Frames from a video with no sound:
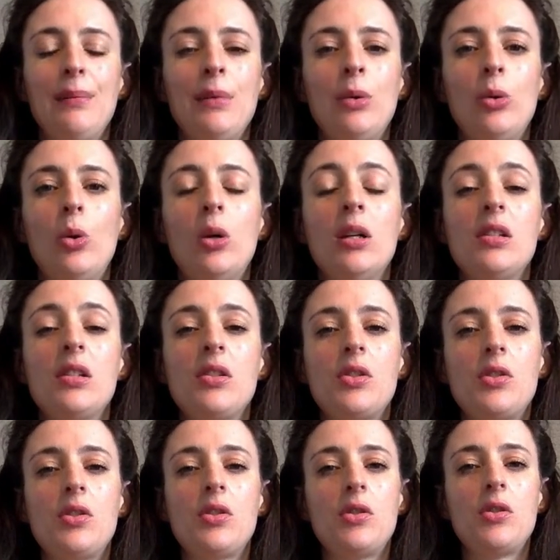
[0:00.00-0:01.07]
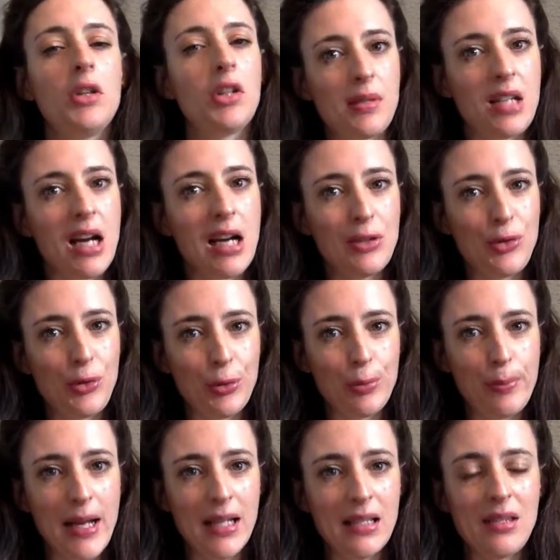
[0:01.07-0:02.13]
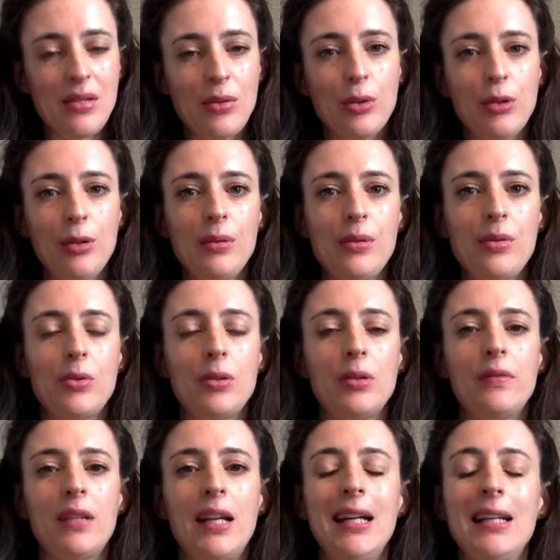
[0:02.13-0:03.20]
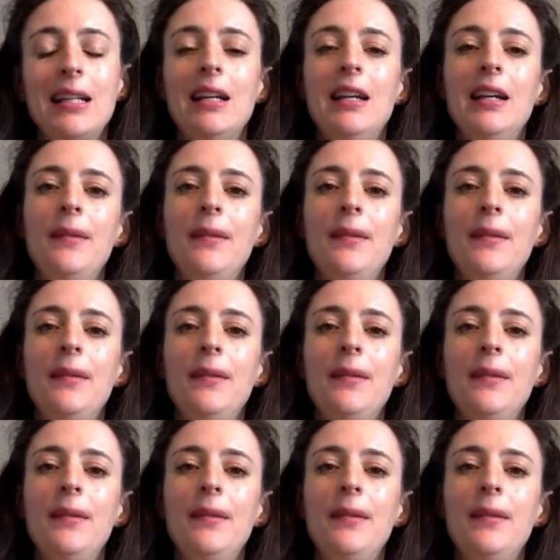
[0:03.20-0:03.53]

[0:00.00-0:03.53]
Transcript: or circumstantial-based, or it was sort of like,